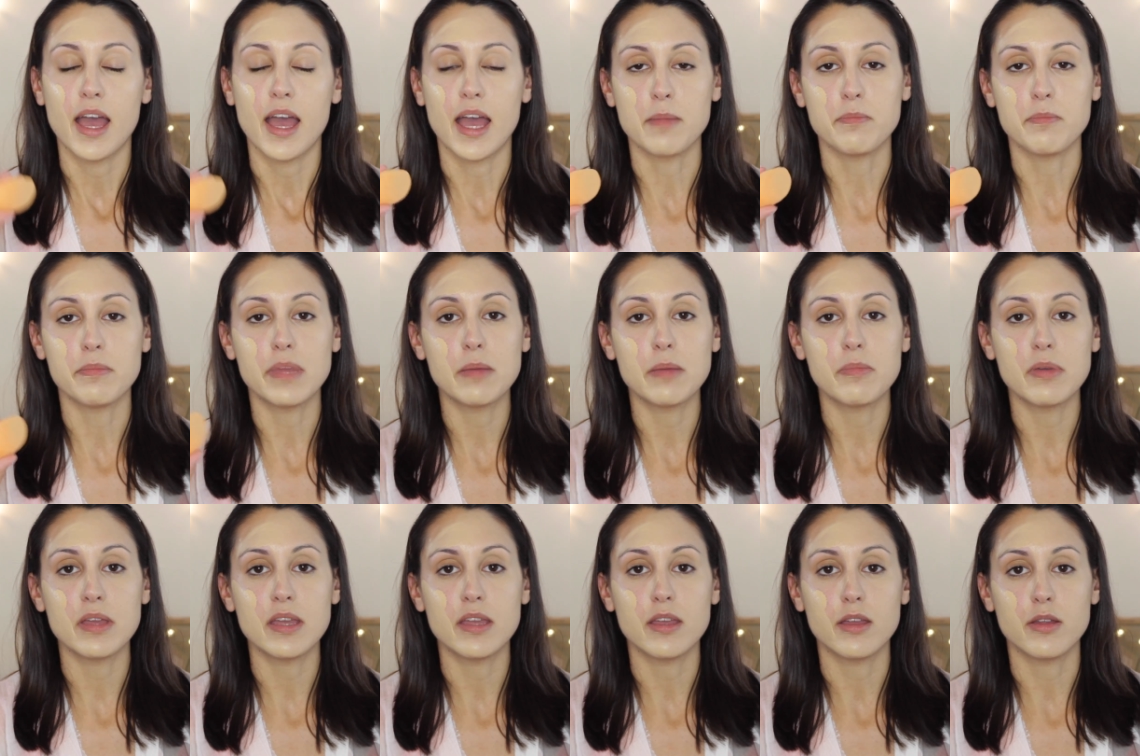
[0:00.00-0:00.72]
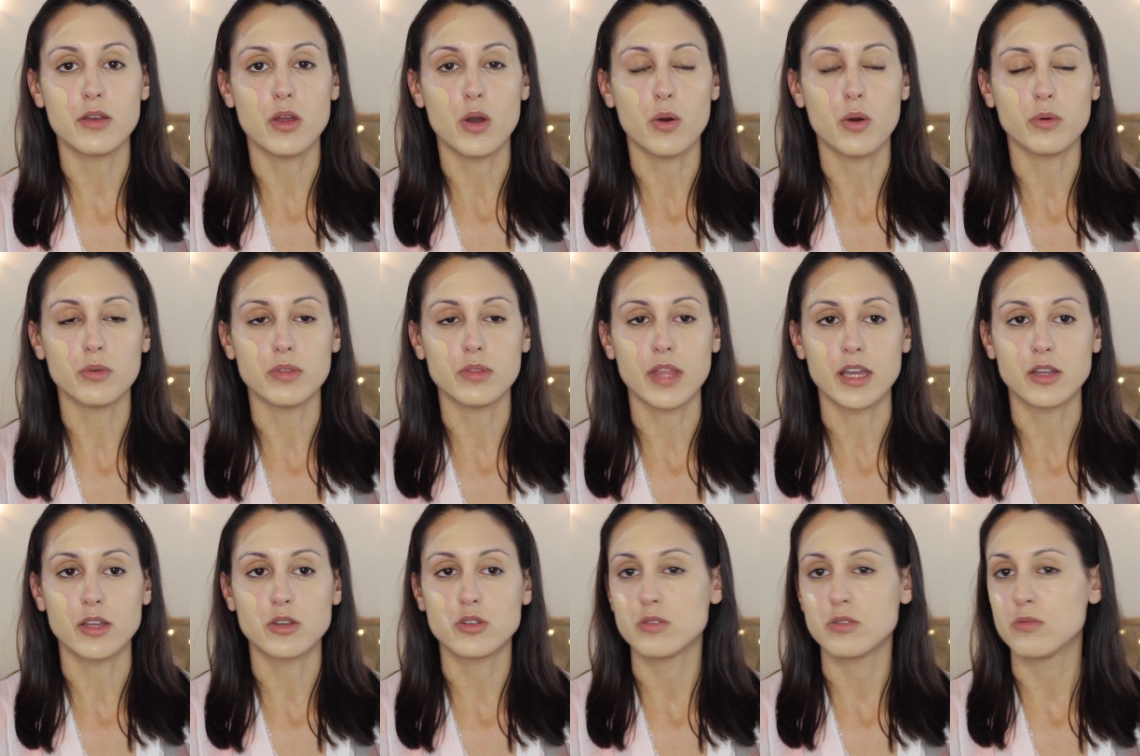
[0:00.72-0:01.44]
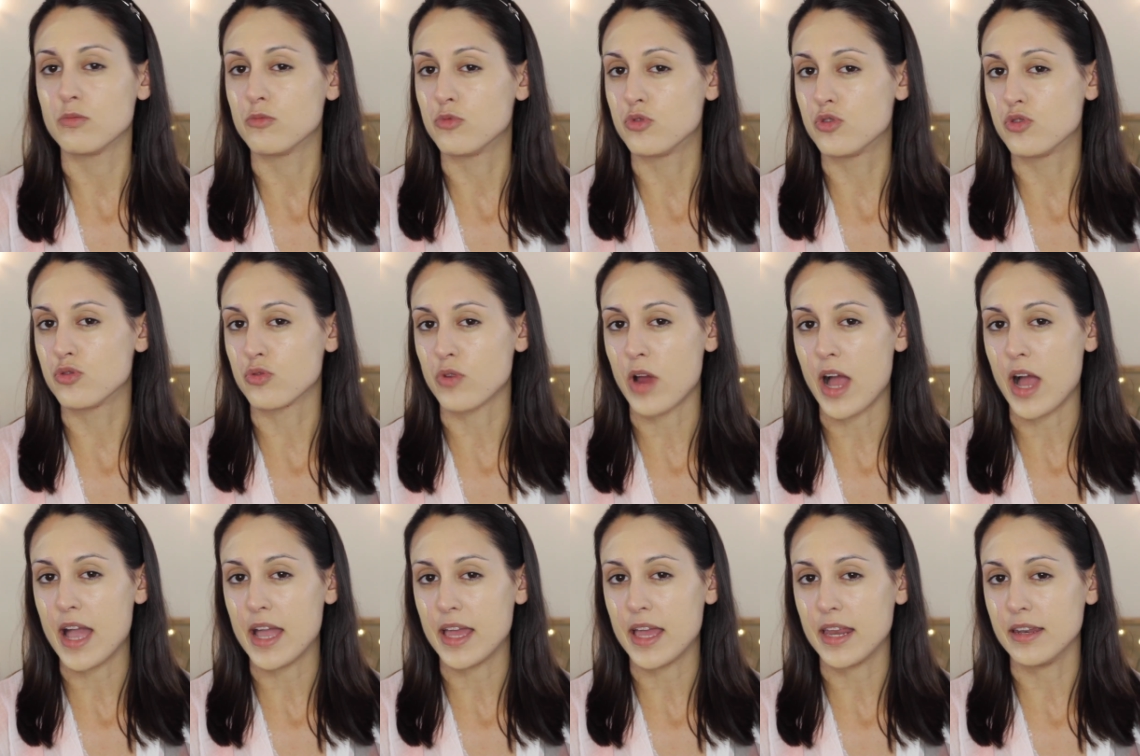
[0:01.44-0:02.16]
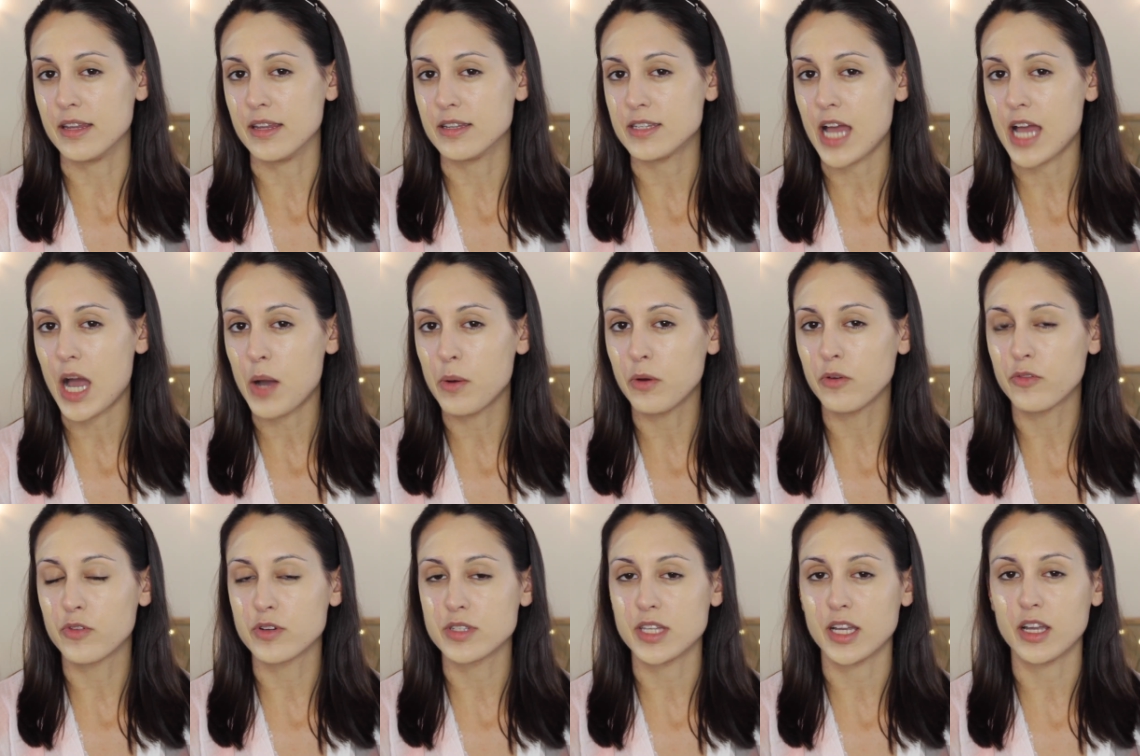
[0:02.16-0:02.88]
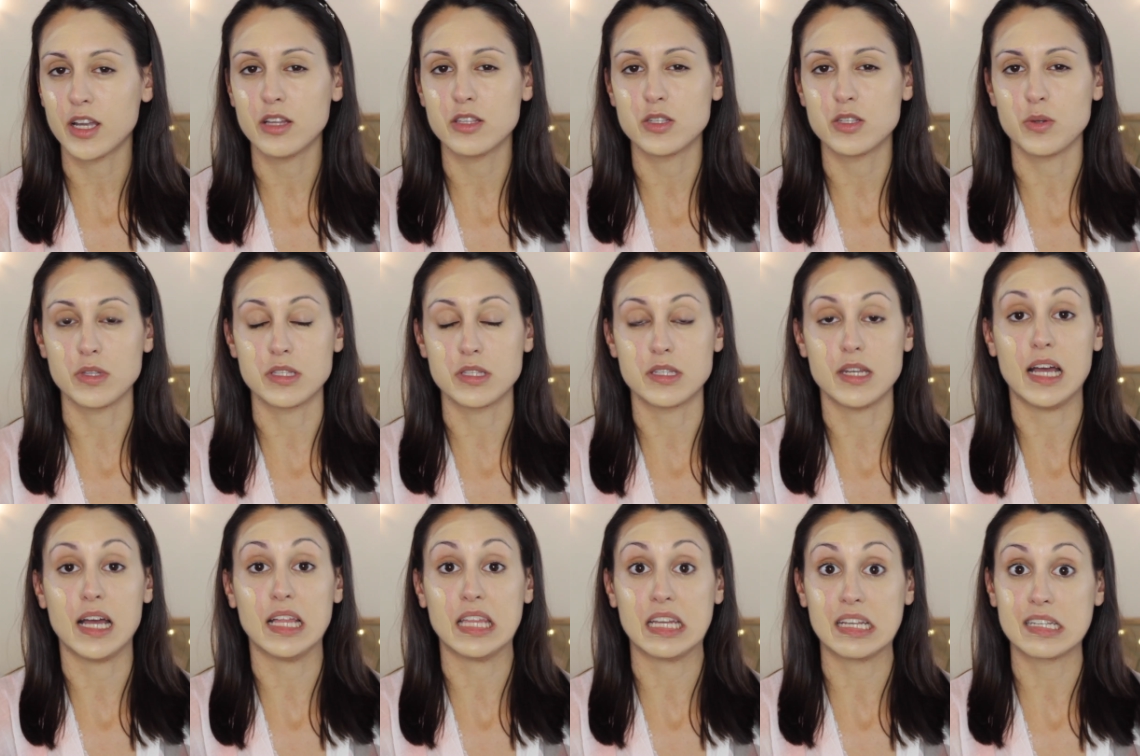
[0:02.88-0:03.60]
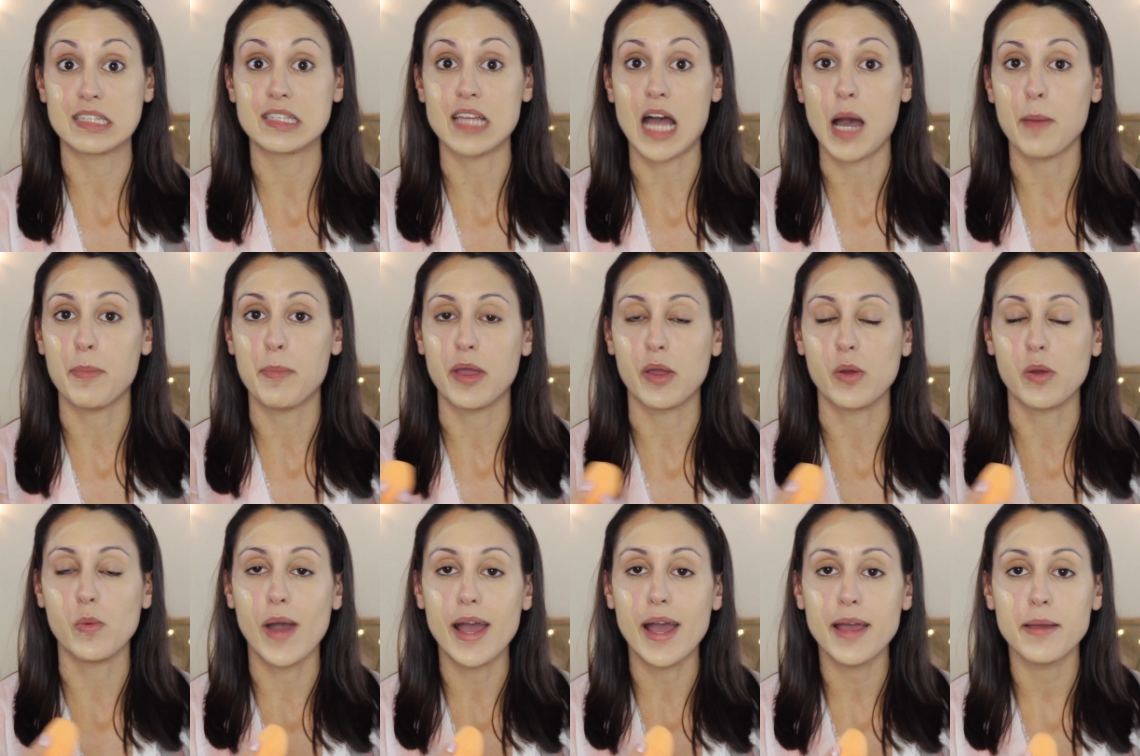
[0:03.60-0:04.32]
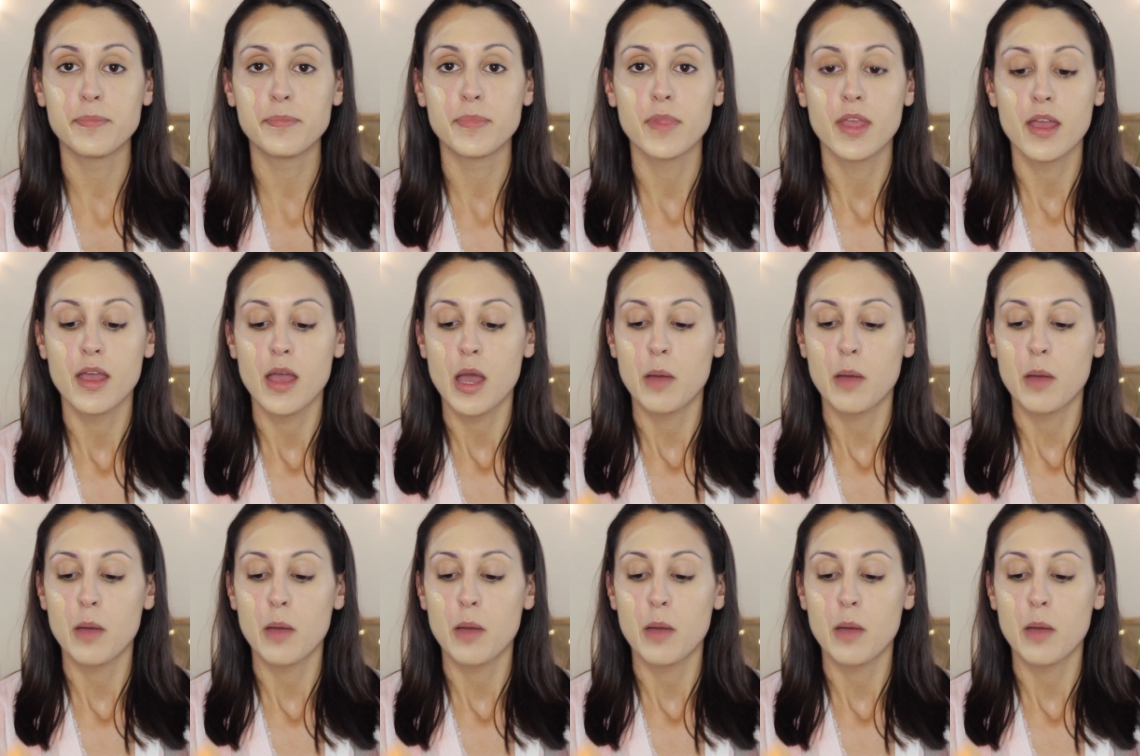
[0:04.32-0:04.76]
and maybe, you know, like dry it in a towel for a second so it's not like sopping wet.